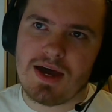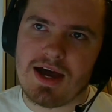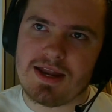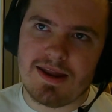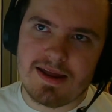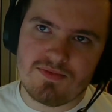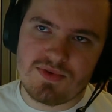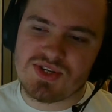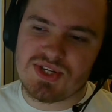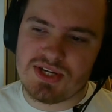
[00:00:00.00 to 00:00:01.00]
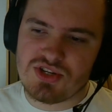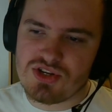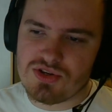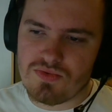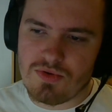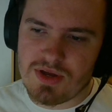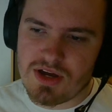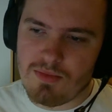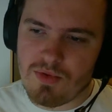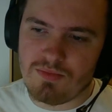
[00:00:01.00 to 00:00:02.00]
and then we see Chido
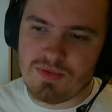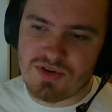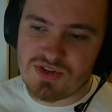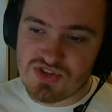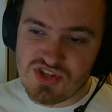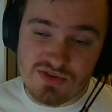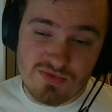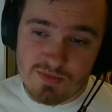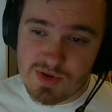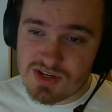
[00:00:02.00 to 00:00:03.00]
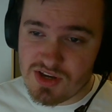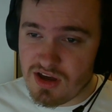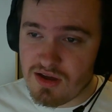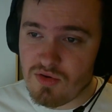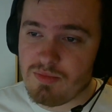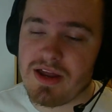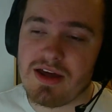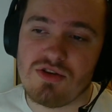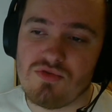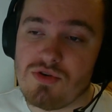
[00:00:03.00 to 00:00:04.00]
come on because Chido cannot
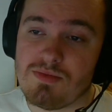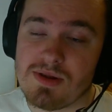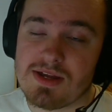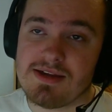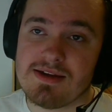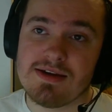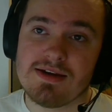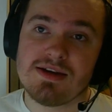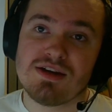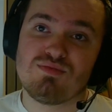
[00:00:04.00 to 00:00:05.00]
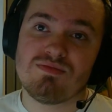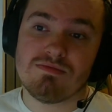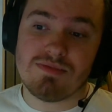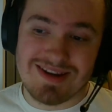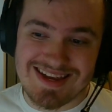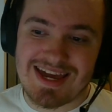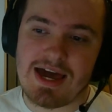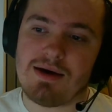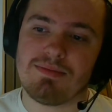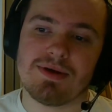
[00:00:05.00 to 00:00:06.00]
play in Europa League, but he
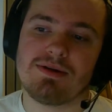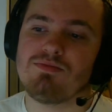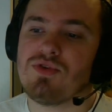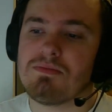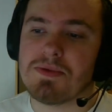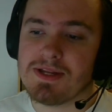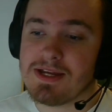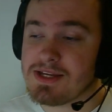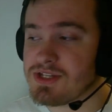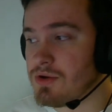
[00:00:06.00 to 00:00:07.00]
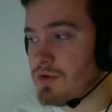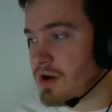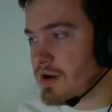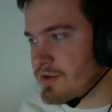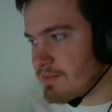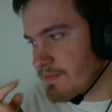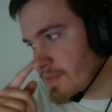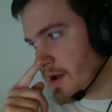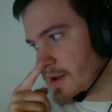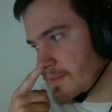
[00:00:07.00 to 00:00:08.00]
can play in Premier League. So
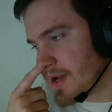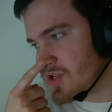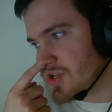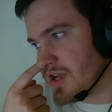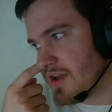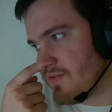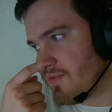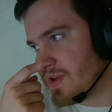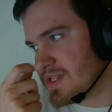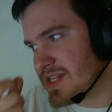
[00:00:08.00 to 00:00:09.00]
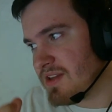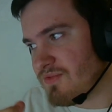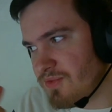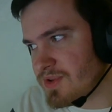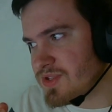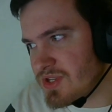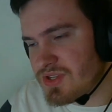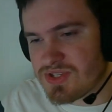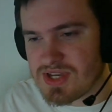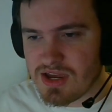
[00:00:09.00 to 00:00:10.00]
I'd imagine if we see, for
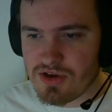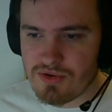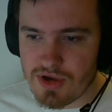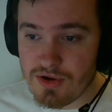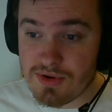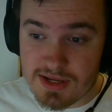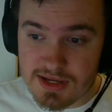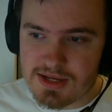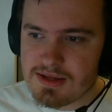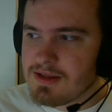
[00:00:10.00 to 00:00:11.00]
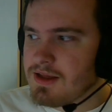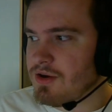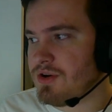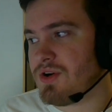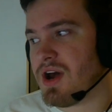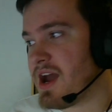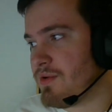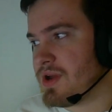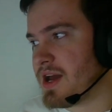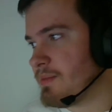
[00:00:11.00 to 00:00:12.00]
instance, Seiko Kone,
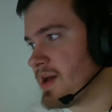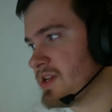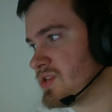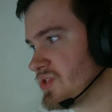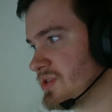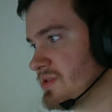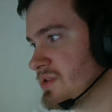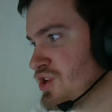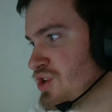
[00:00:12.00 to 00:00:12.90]
Harry Amas, and